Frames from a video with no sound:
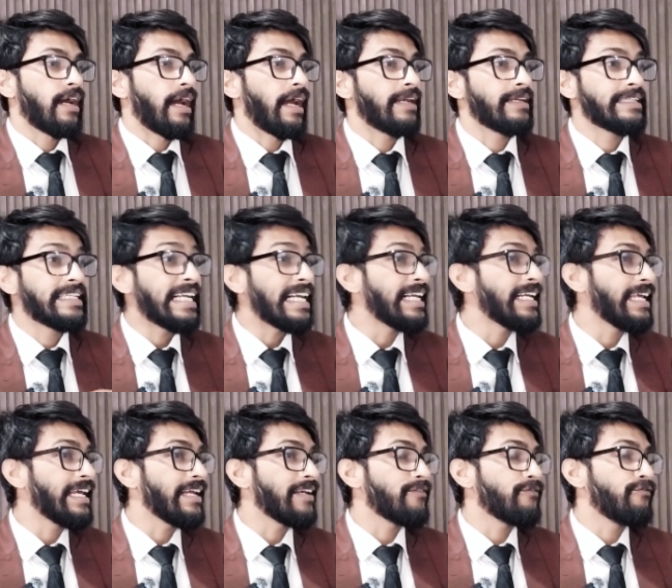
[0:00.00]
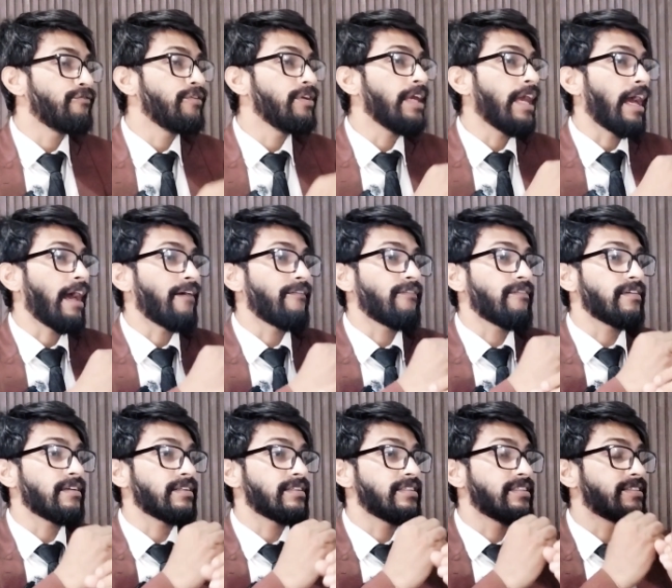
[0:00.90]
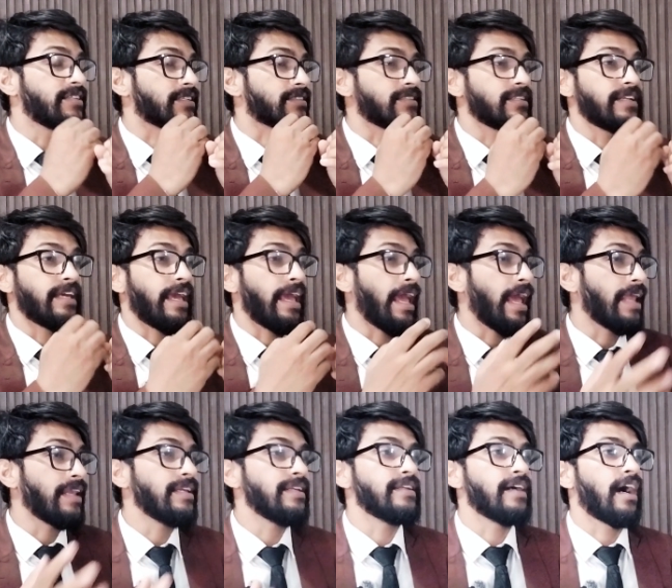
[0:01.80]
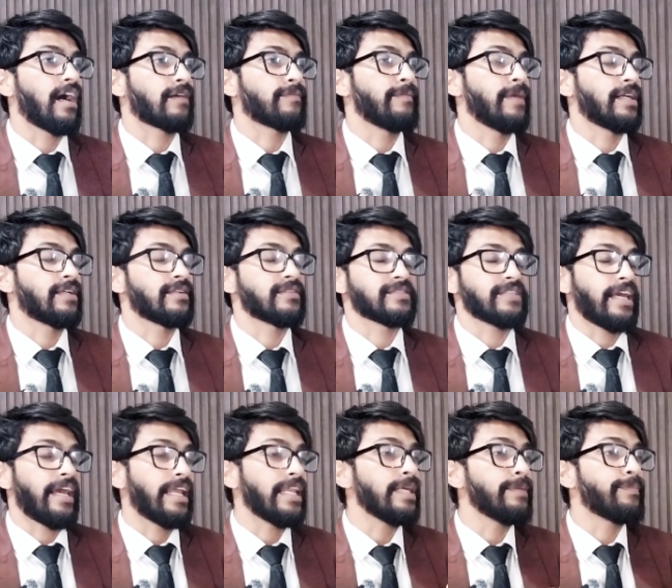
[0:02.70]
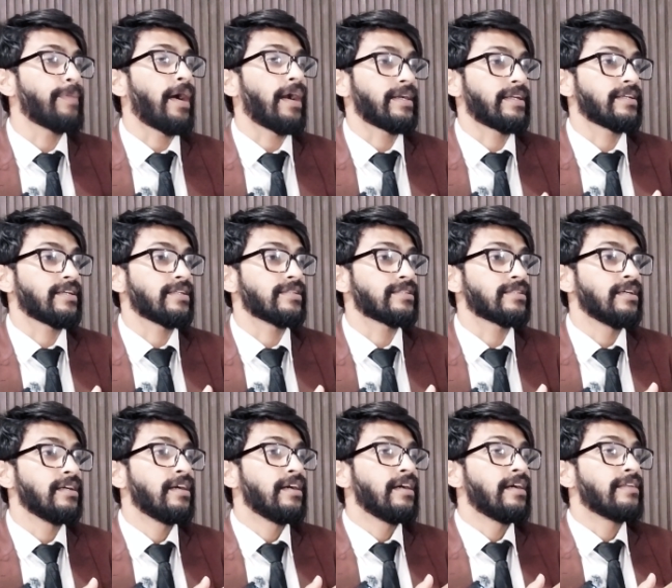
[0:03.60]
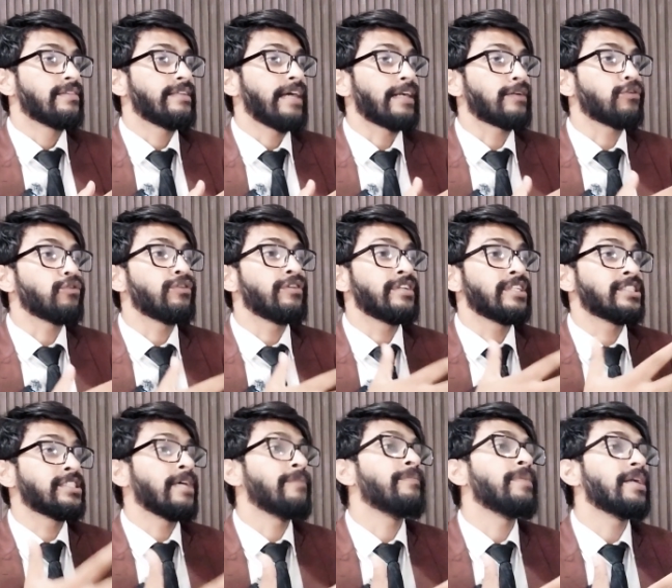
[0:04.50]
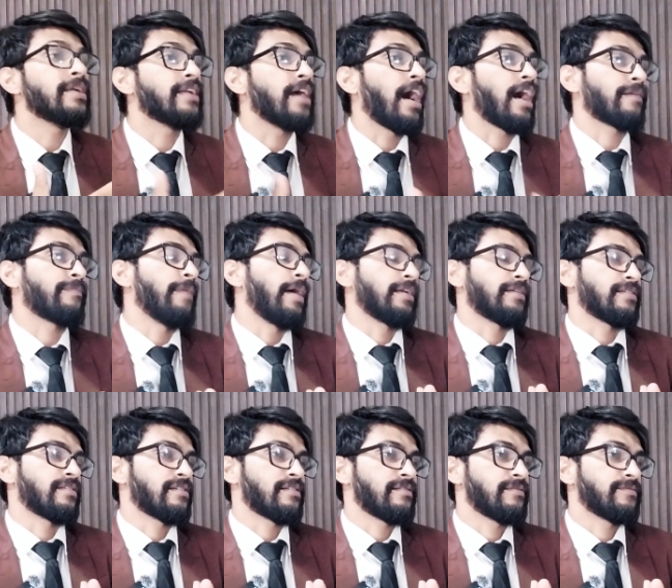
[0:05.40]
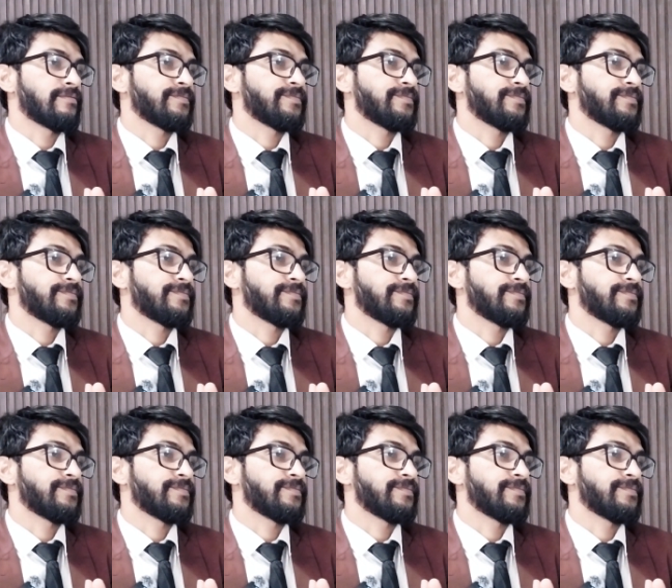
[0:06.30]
And till date, we haven't detected any dark matters, any particles that would resemble dark matter.